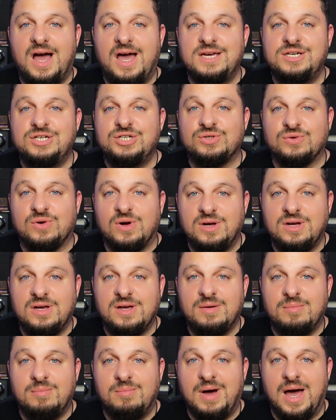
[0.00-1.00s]
I
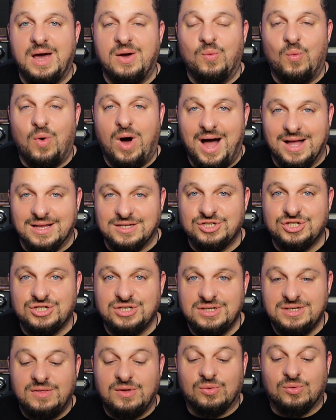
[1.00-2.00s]
Shrunk My
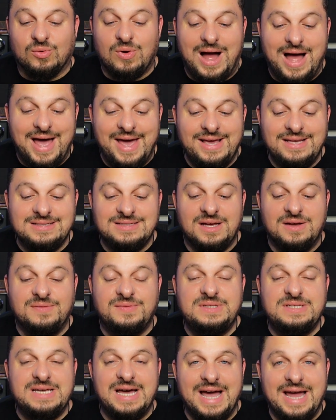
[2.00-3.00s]
Watch: The Rise
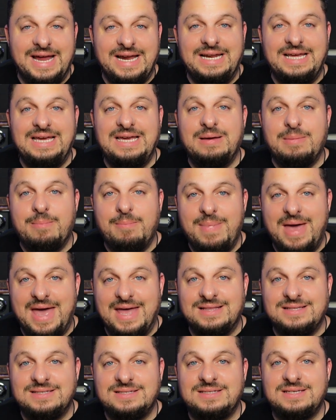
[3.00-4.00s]
of Tiny
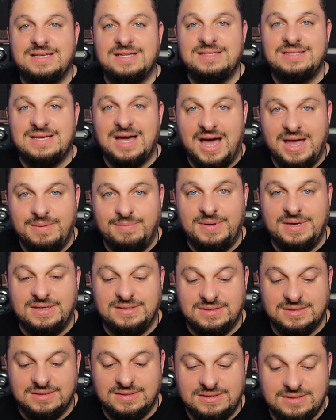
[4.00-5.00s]
Men's
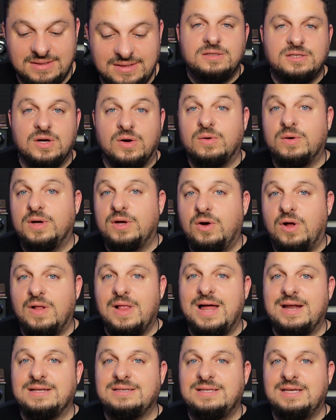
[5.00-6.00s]
Timepieces." So in all
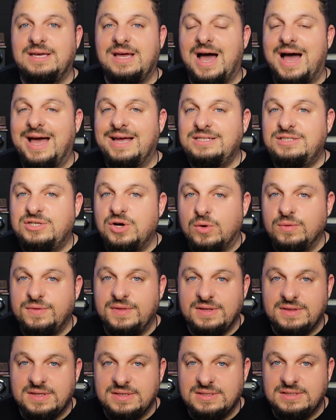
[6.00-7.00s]
honesty, I don't
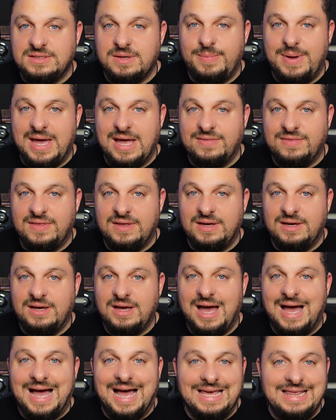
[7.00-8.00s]
think this is a bad
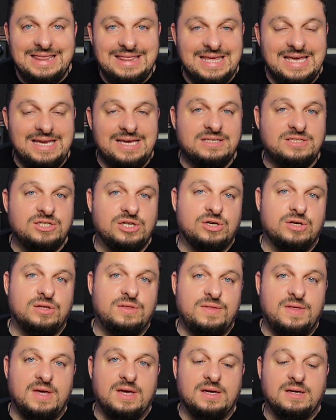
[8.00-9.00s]
thing. I think it's a
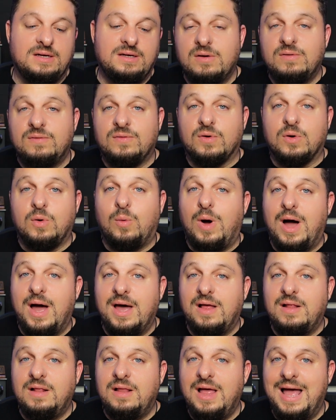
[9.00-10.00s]
good thing. For a
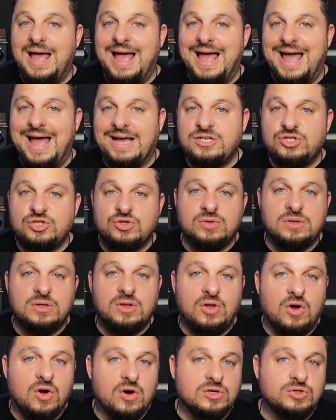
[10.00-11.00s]
while, extra
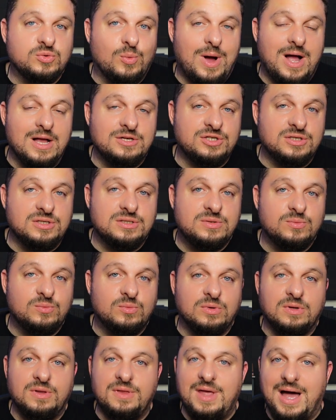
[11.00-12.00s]
large watches
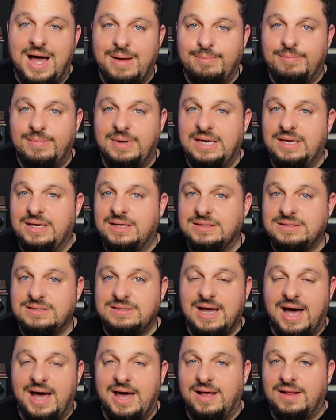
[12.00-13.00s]
will not be in
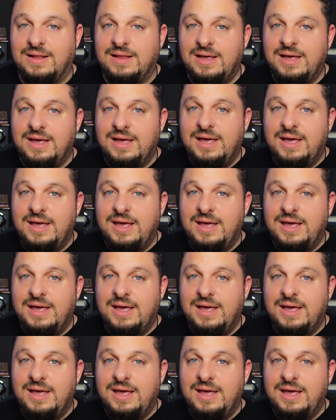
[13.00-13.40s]
style,